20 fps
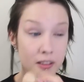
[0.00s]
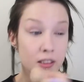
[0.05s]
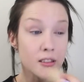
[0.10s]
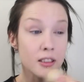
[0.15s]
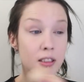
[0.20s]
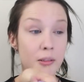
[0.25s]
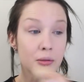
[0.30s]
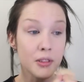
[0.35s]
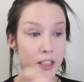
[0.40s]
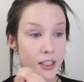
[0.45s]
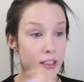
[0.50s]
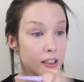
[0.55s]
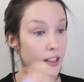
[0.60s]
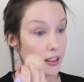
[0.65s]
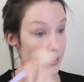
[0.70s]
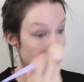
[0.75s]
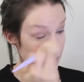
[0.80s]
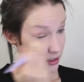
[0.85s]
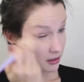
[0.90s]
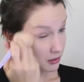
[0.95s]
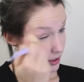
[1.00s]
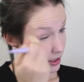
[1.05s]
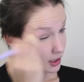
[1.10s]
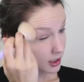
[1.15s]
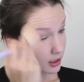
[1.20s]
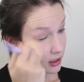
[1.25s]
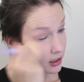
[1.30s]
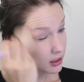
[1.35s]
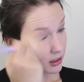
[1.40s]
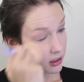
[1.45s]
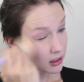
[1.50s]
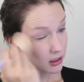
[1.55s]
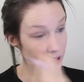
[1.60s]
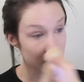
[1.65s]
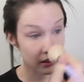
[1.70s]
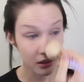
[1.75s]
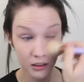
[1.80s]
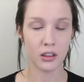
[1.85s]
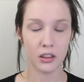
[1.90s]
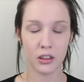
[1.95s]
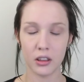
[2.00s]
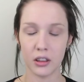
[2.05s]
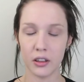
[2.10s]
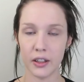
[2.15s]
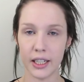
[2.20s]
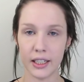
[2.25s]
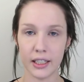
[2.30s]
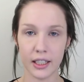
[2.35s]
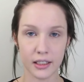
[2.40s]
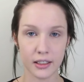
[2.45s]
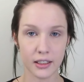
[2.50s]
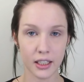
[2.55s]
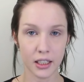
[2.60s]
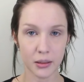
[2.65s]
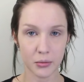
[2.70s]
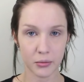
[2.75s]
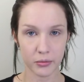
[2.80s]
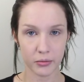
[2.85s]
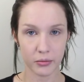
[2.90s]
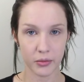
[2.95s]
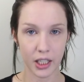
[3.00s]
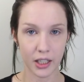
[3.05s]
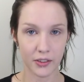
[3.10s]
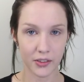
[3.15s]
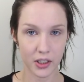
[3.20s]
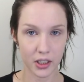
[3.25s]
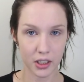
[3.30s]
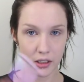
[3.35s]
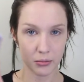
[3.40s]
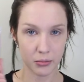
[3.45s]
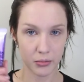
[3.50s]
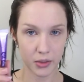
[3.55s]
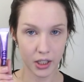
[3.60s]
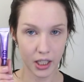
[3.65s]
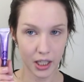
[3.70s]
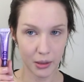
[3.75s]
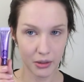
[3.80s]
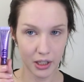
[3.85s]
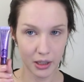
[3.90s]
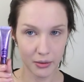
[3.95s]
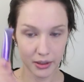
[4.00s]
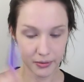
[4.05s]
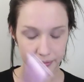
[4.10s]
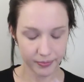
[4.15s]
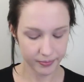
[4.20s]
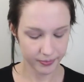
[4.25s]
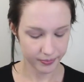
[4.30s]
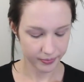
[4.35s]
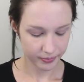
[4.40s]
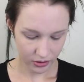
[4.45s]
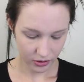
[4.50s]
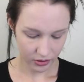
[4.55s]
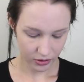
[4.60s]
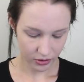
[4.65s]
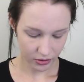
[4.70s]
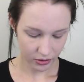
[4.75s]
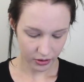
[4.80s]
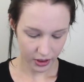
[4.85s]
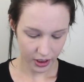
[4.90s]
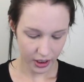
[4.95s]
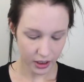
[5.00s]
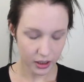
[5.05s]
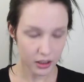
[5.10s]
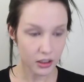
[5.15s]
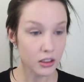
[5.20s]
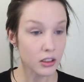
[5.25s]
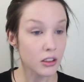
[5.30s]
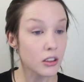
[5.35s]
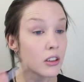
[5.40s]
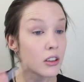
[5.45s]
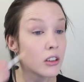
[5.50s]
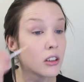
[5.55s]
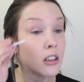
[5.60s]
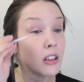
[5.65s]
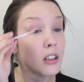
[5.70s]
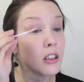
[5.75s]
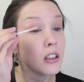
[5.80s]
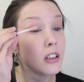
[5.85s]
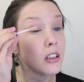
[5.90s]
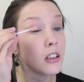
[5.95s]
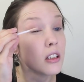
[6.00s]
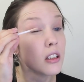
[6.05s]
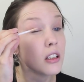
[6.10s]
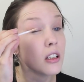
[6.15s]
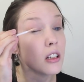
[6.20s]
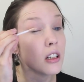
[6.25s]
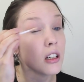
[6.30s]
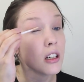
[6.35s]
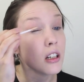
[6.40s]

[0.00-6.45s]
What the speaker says: some of the excess away. Alright, next up, I've got eye primer. Right on the